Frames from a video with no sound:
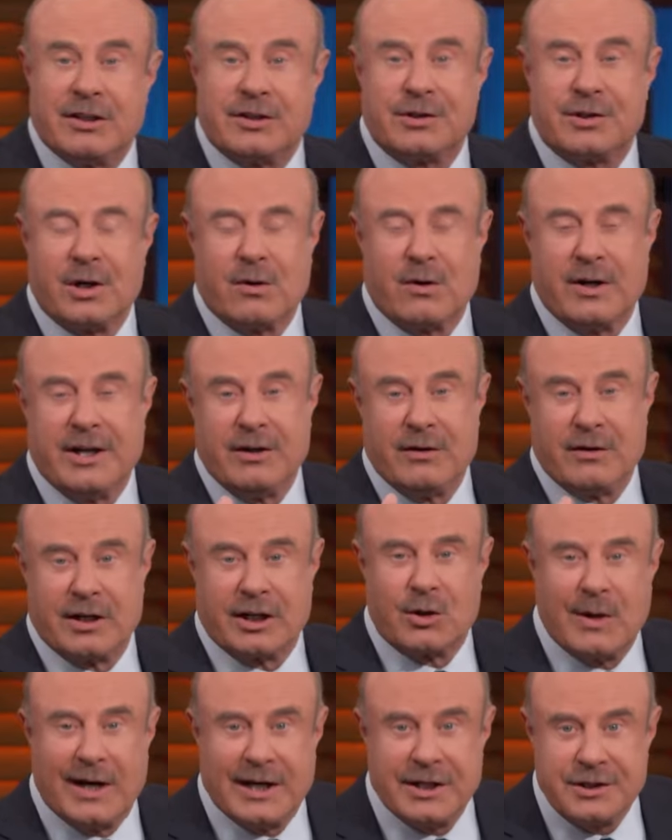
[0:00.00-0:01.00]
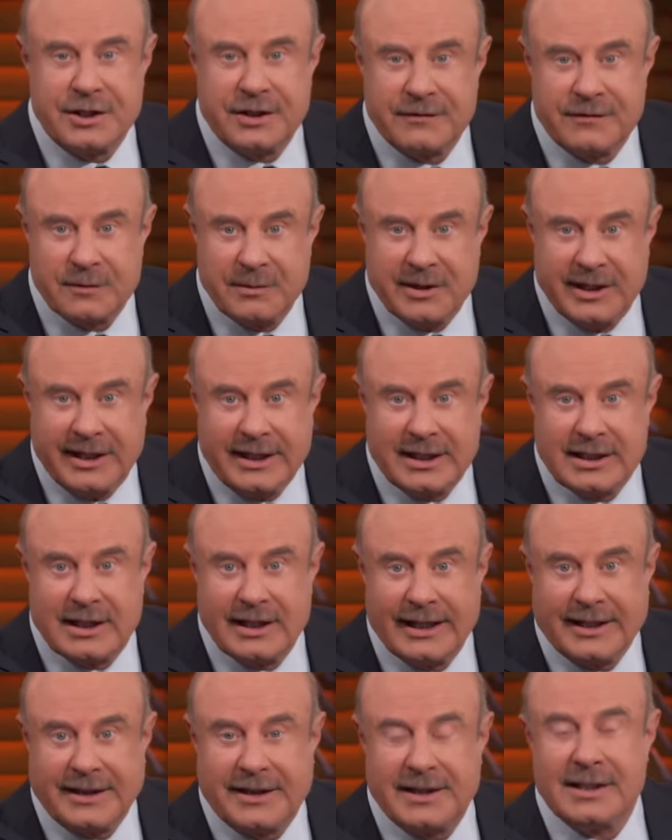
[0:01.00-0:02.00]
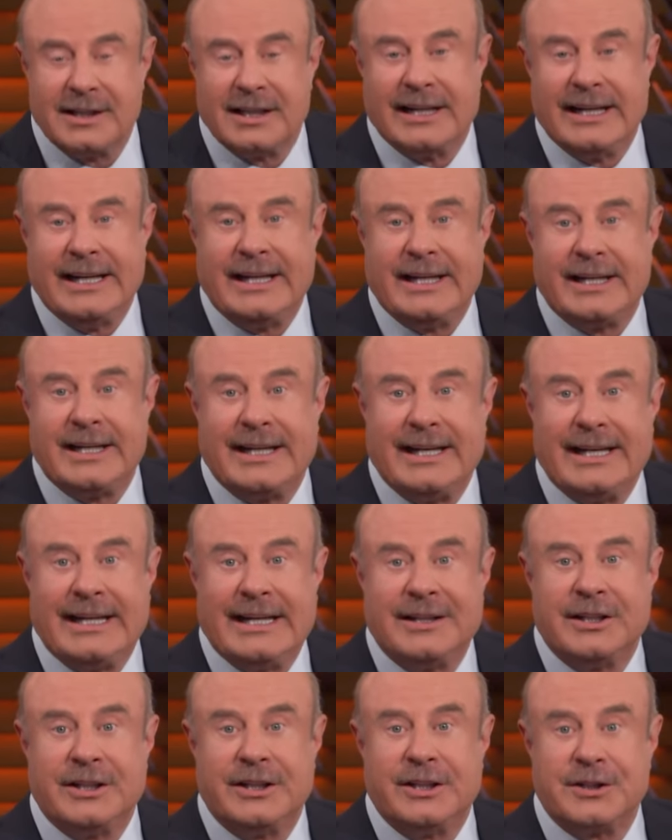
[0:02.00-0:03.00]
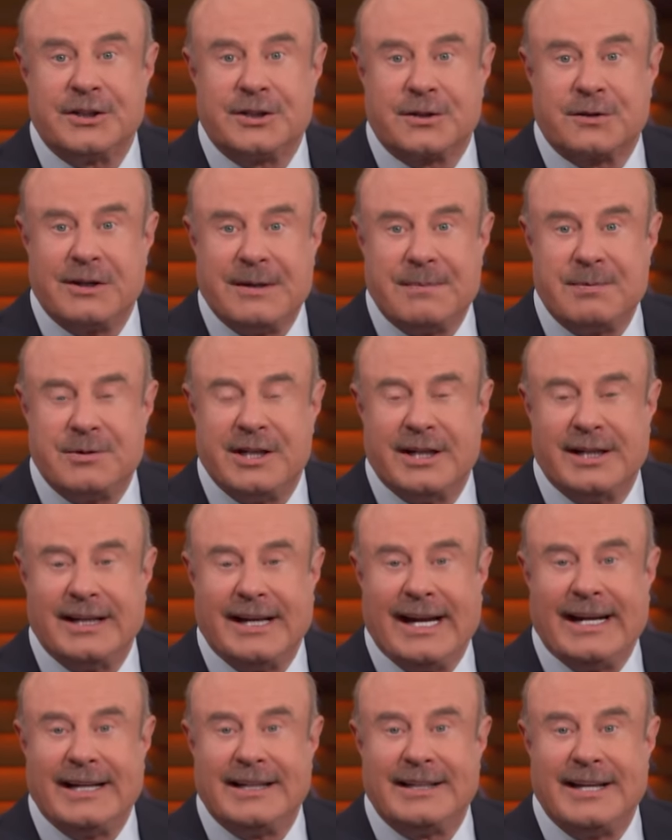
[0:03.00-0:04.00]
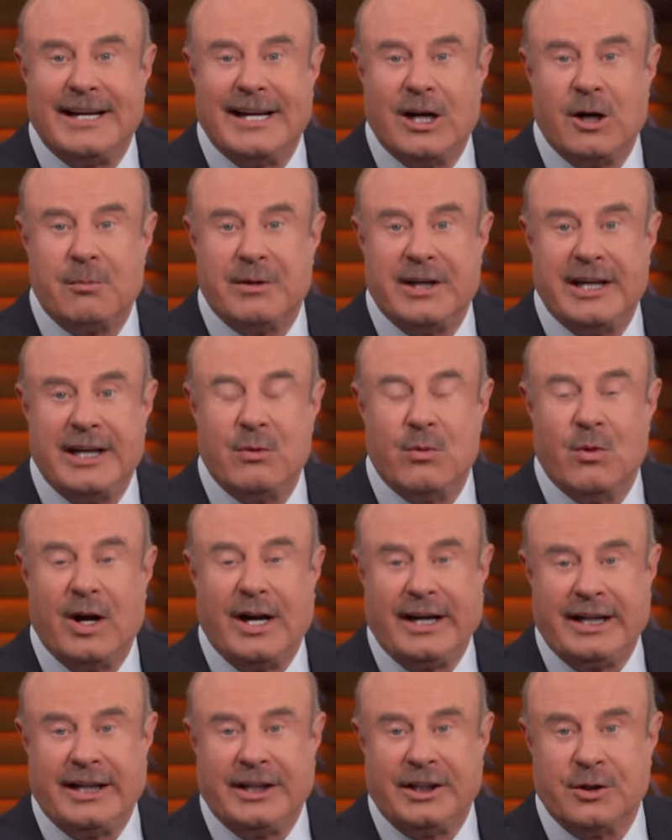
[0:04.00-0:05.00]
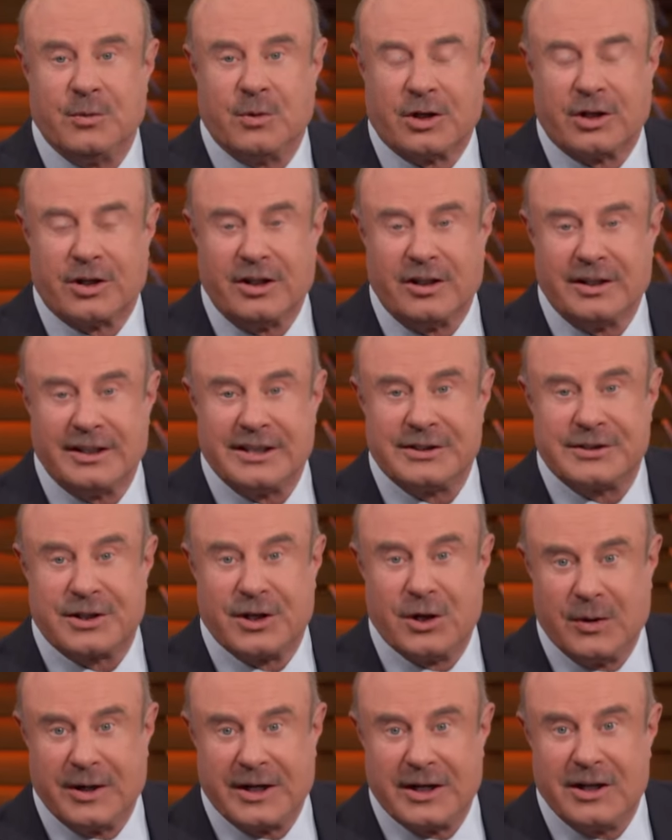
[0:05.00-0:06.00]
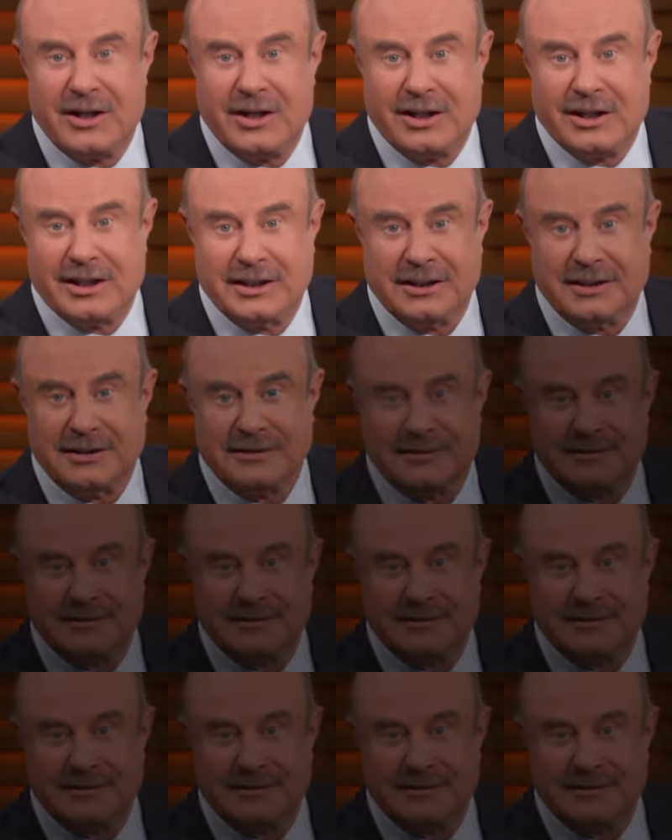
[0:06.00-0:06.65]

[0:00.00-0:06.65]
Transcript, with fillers: a story or a question for me? Click the link in the description and tell me what in the world is going on.